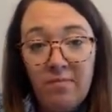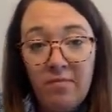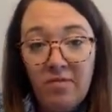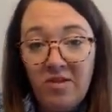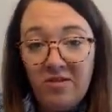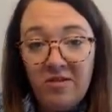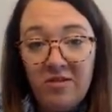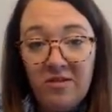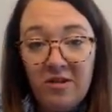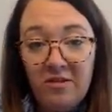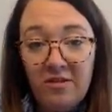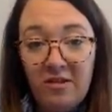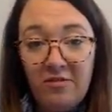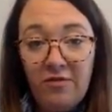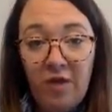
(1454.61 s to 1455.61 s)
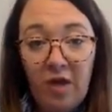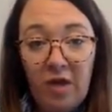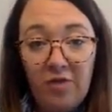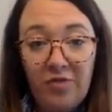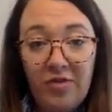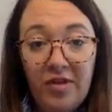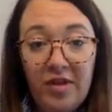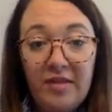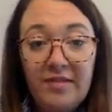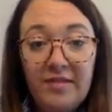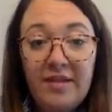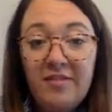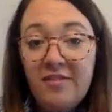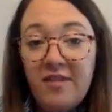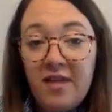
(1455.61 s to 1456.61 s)
This is the default.
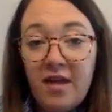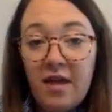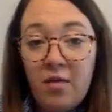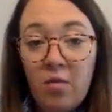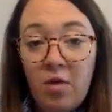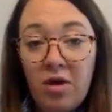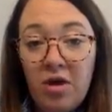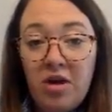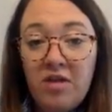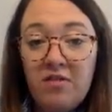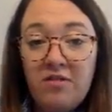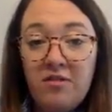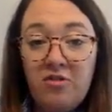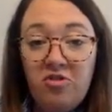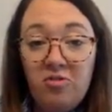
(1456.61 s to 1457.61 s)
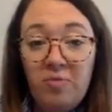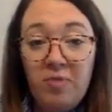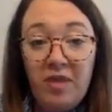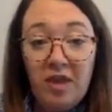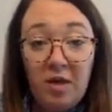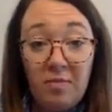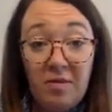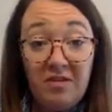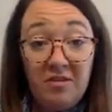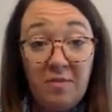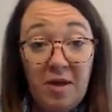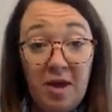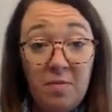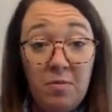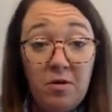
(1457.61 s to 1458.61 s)
Let's say I wanted it to just be like a piece of
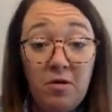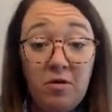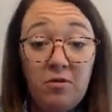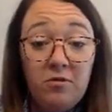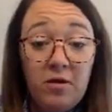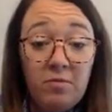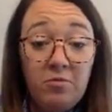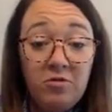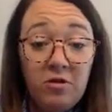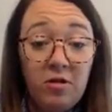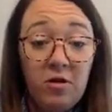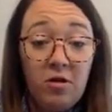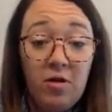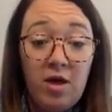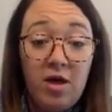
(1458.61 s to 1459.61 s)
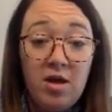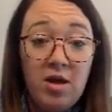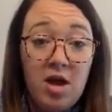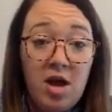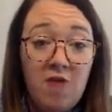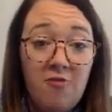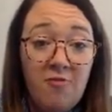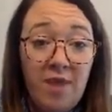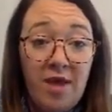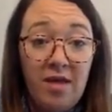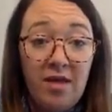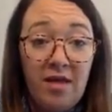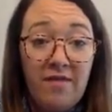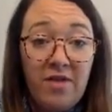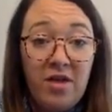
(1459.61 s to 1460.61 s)
paper. So I'm just going to go 8.5 by
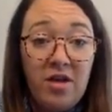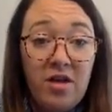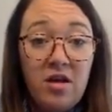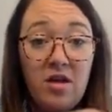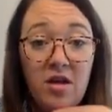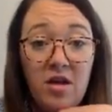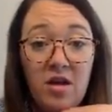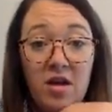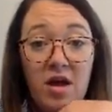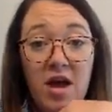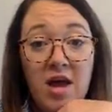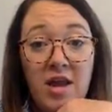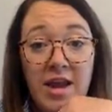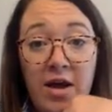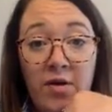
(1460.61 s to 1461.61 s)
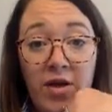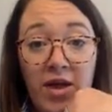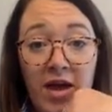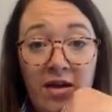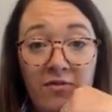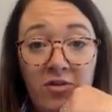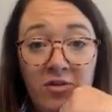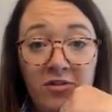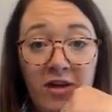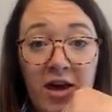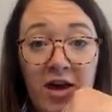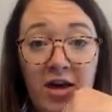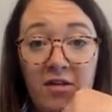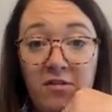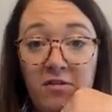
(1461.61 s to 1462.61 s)
11. And I have the
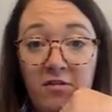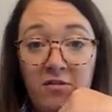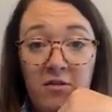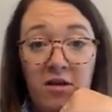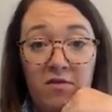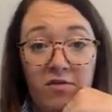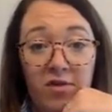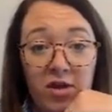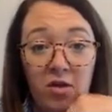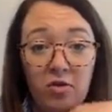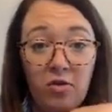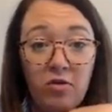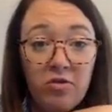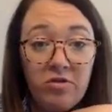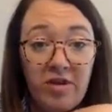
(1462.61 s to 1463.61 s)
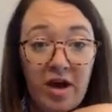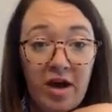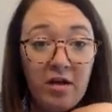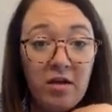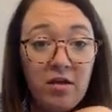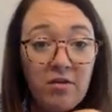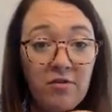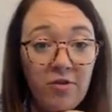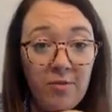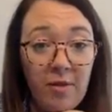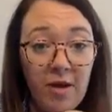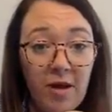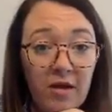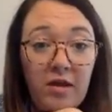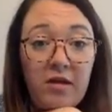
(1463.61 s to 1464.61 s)
size of like a Google Doc for
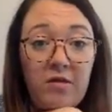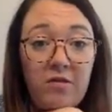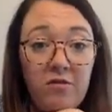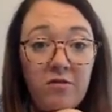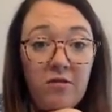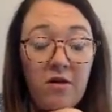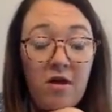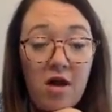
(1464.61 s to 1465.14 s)
my kids.